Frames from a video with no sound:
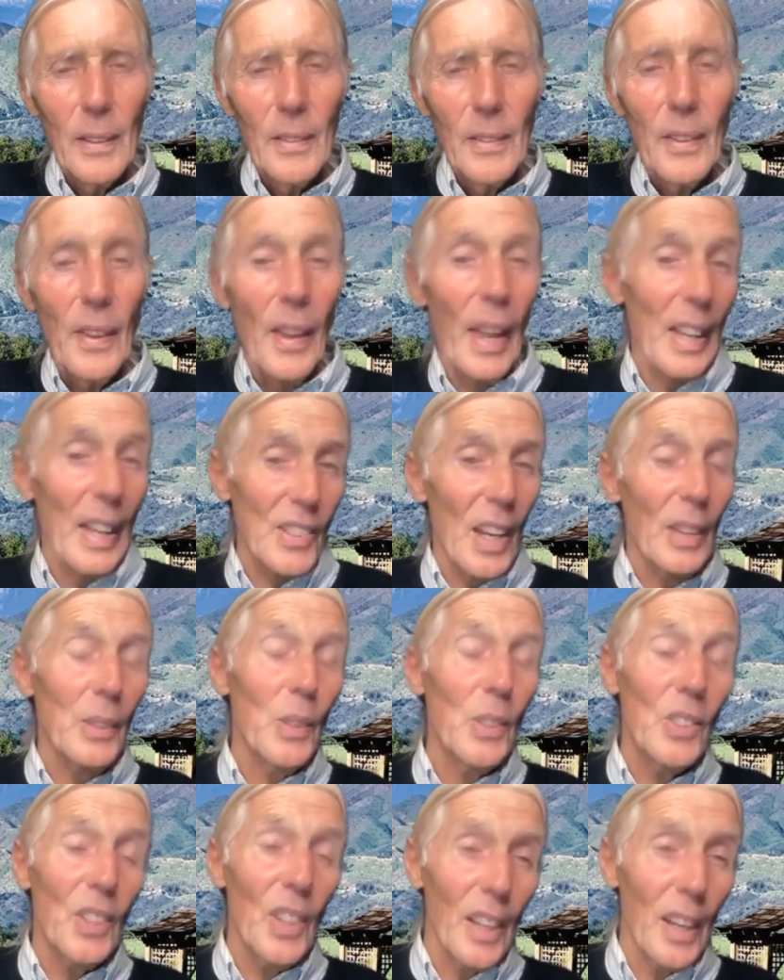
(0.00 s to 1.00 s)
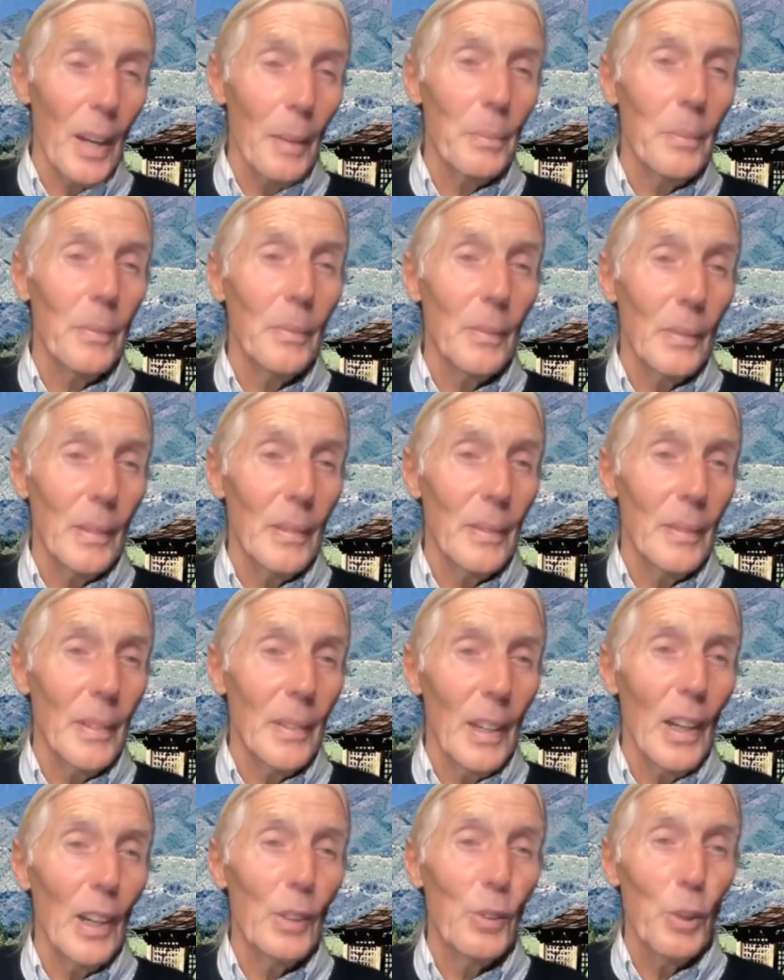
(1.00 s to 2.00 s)
That's how you set up
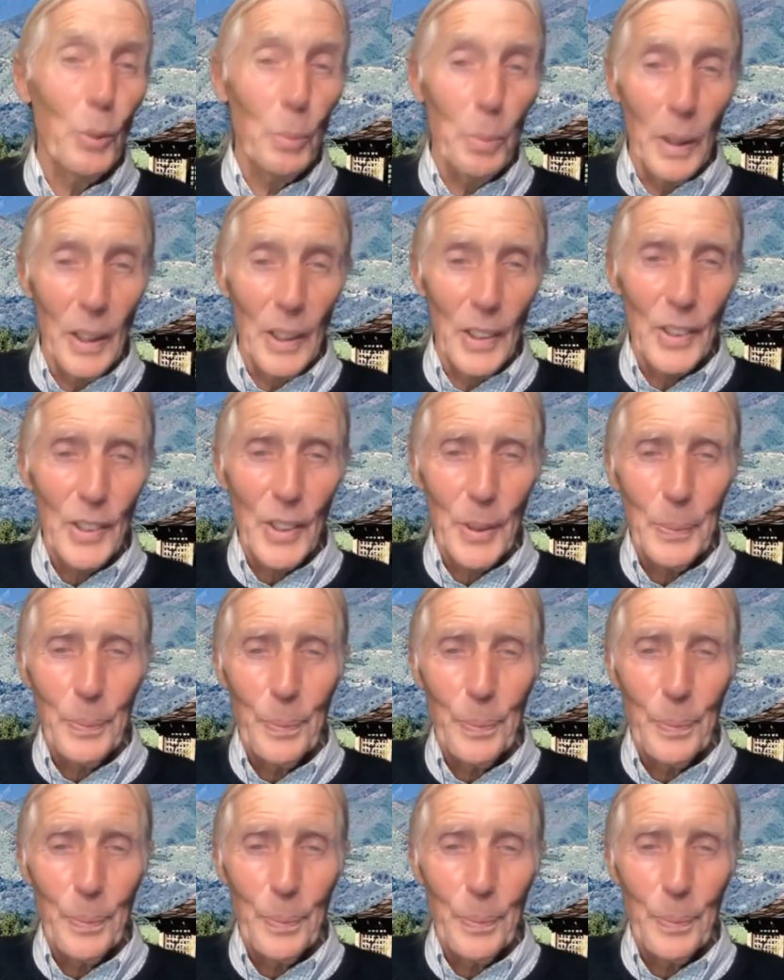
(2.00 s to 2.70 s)
a group list.